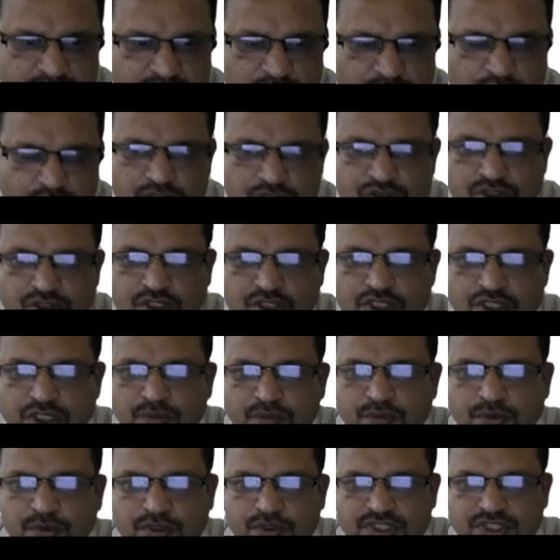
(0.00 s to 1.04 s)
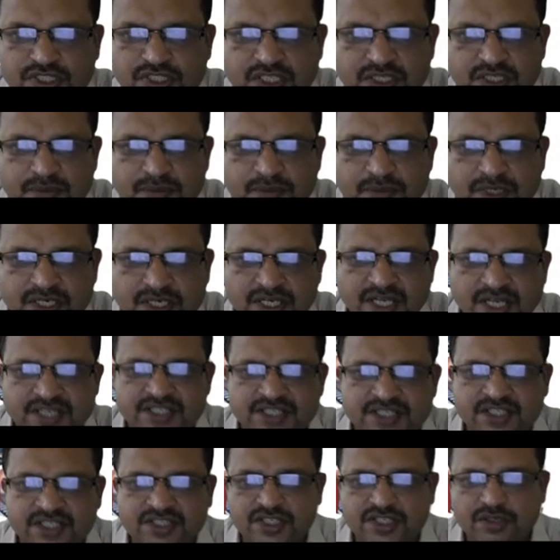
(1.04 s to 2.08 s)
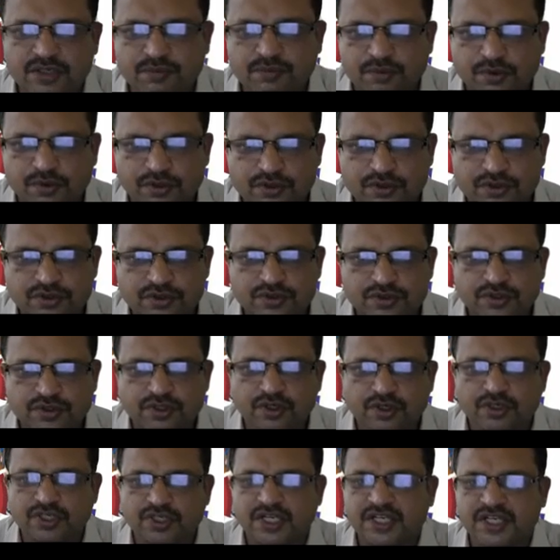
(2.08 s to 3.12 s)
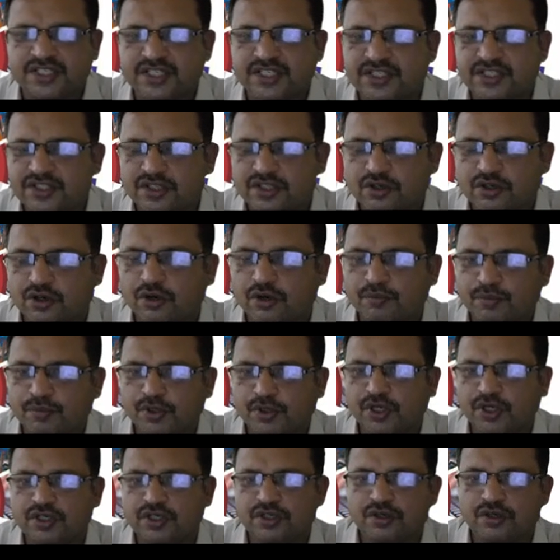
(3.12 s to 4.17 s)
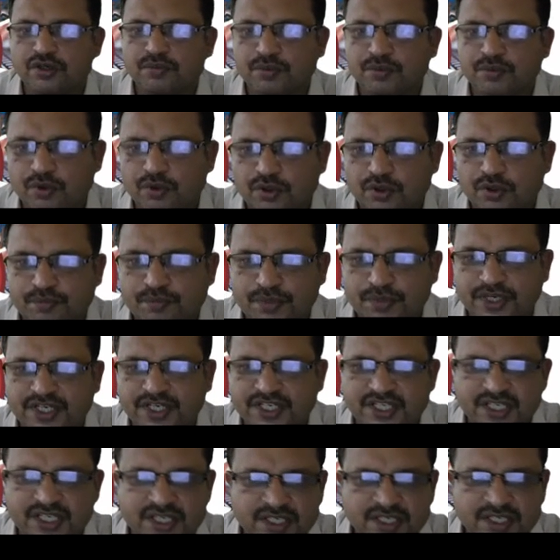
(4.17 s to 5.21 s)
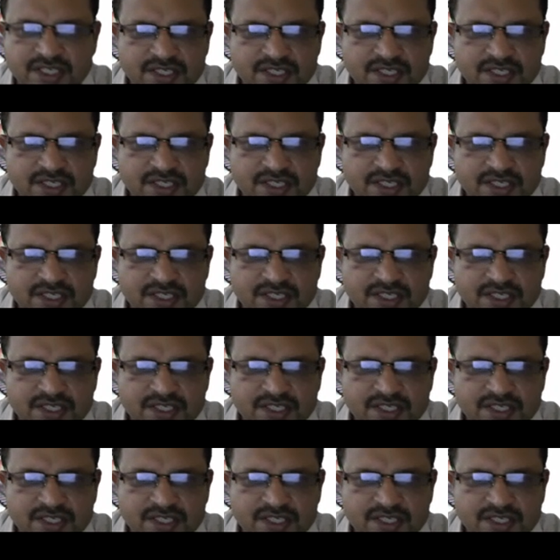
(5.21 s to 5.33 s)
horizontal force is nothing but tangential force or tangential component of load PT.